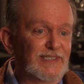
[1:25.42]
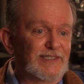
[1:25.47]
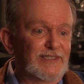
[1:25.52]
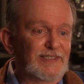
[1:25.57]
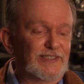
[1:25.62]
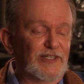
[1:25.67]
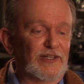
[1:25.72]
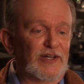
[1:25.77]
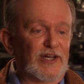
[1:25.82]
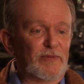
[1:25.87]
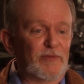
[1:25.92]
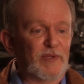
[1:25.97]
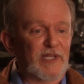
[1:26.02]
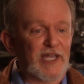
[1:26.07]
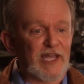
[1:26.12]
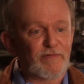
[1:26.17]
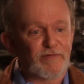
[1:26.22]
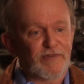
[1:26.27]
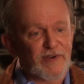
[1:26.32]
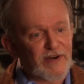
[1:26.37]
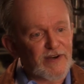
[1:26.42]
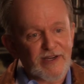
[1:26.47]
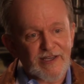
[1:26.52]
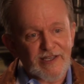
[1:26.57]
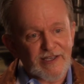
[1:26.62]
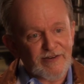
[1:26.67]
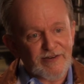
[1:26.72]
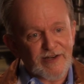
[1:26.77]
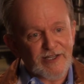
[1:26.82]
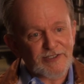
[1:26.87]
So I became very
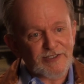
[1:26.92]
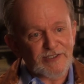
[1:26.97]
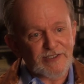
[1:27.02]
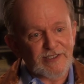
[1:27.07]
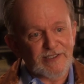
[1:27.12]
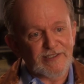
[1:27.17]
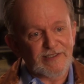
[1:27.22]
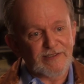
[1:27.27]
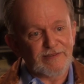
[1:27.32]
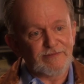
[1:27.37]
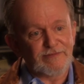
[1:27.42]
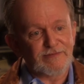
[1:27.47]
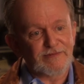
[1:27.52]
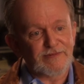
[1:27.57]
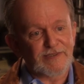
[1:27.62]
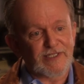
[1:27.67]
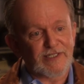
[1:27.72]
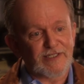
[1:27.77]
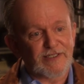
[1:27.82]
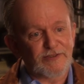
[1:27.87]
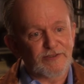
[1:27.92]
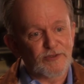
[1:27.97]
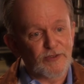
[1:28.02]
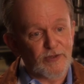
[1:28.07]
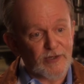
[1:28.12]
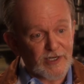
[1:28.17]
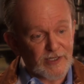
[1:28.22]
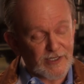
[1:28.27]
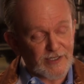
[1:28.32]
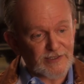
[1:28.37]
interested in uh,
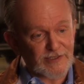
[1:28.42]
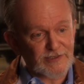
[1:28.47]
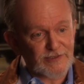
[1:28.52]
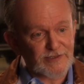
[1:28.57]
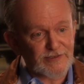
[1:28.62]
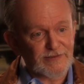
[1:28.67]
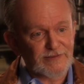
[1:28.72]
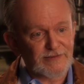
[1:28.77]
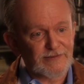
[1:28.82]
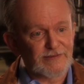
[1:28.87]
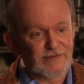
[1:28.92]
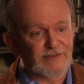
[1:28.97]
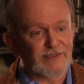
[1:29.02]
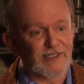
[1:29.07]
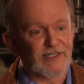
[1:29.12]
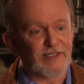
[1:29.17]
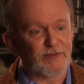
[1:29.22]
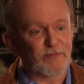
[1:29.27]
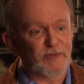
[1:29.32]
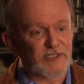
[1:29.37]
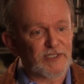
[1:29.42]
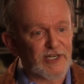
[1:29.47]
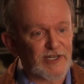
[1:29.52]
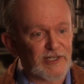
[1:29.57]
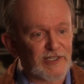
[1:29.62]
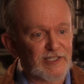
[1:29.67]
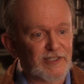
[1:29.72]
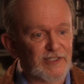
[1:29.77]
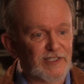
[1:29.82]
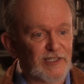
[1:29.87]
drugs, uh,
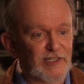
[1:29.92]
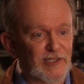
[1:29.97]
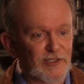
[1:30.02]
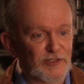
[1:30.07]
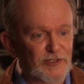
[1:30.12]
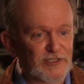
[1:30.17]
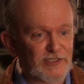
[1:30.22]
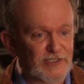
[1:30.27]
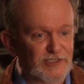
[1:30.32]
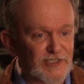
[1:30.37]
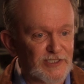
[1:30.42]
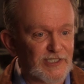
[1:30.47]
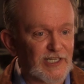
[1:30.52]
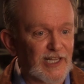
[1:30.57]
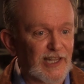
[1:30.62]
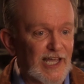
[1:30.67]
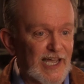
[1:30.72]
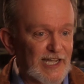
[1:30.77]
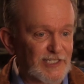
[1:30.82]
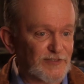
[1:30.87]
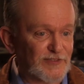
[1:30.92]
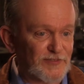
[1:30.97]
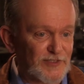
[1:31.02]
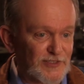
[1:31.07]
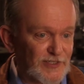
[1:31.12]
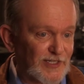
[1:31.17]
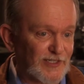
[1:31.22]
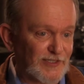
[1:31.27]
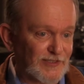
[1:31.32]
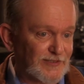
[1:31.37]
particularly the hallucinogen class of
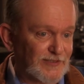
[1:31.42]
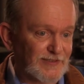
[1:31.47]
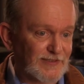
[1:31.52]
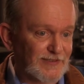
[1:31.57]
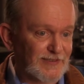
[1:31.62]
drugs.